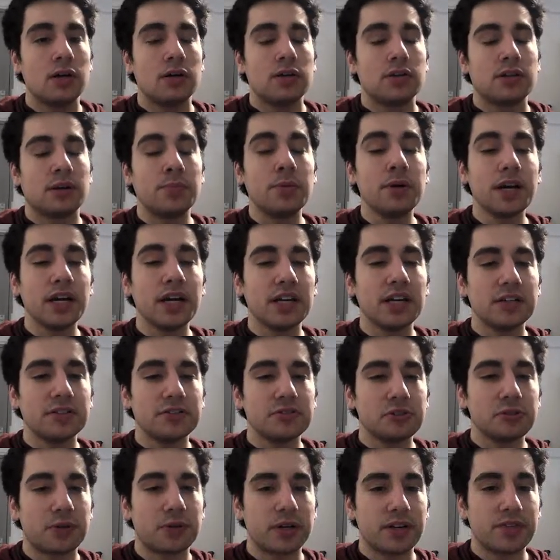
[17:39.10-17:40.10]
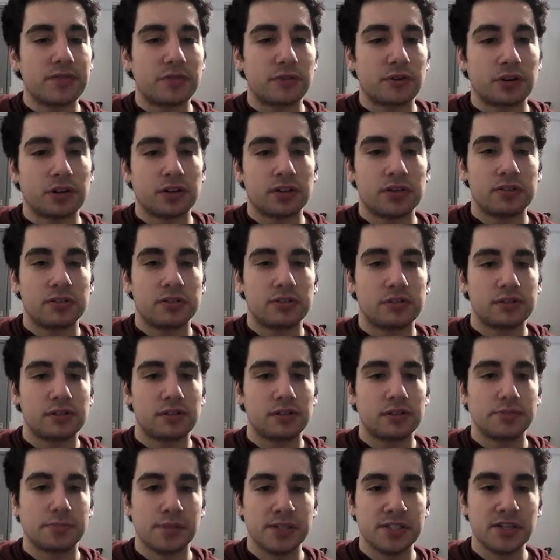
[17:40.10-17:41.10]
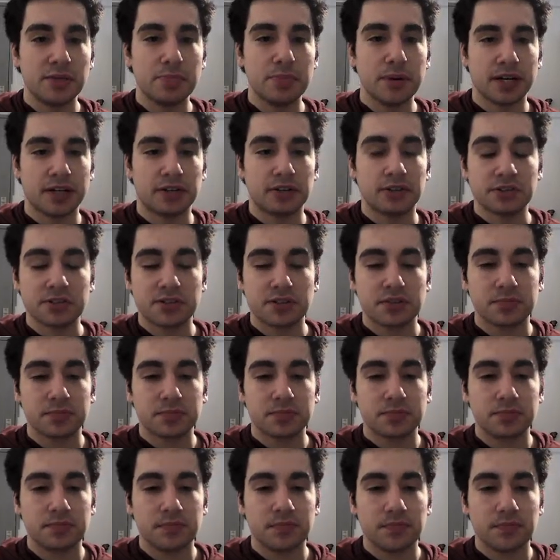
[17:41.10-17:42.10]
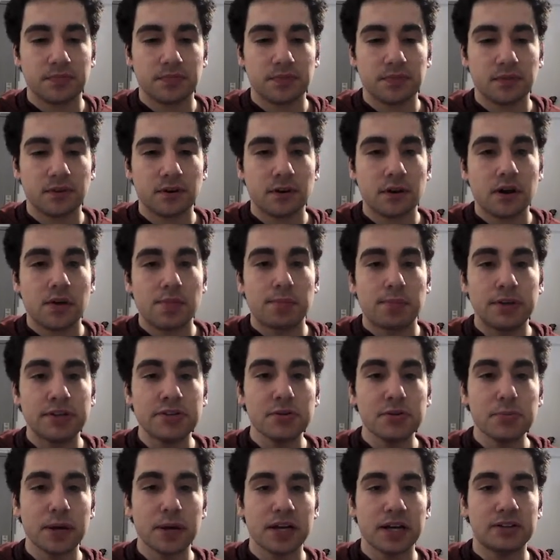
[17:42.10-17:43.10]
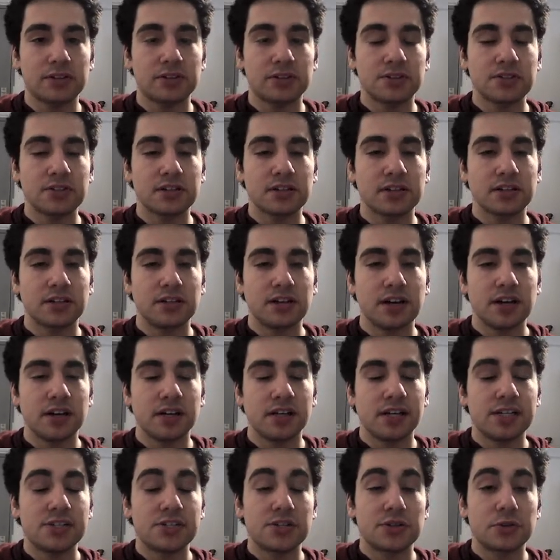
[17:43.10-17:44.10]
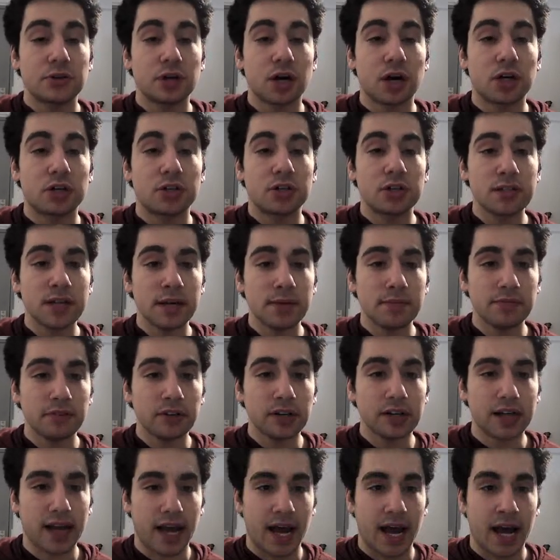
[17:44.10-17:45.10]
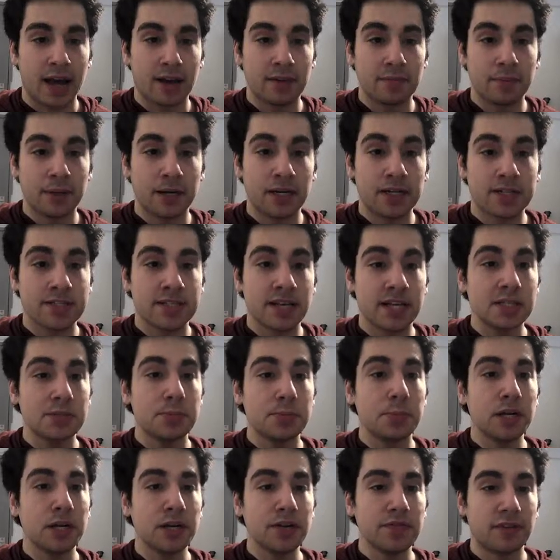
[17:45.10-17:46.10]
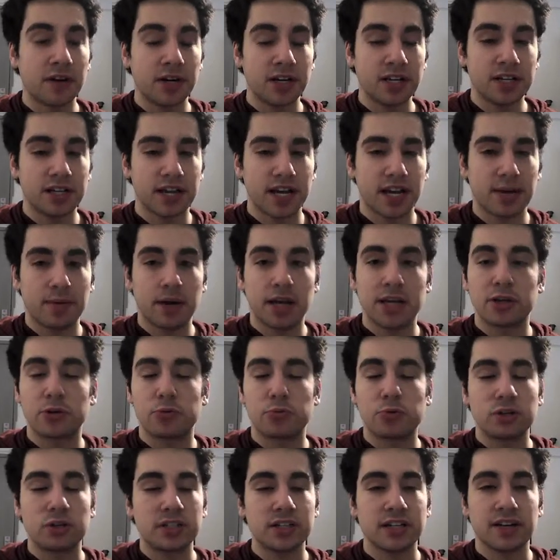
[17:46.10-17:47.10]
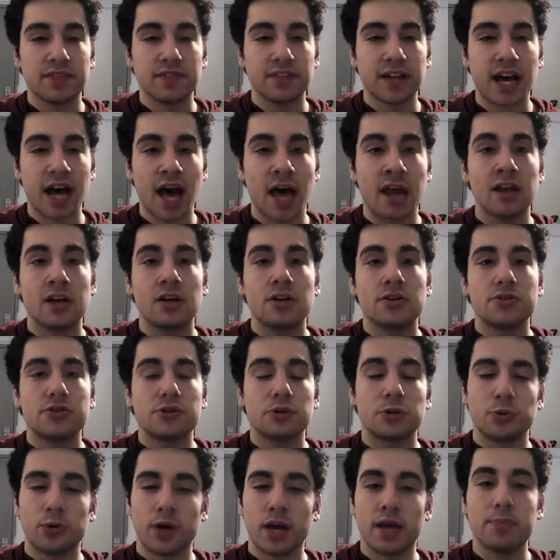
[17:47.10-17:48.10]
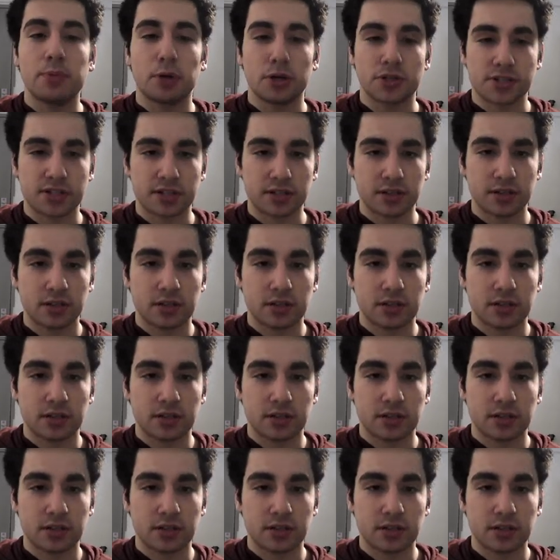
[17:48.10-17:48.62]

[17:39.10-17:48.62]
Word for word: Number 824, Mr. Pickles. Mr. Pickles is a good name for a cat because that's a pretty funny name and you wouldn't give that to a person.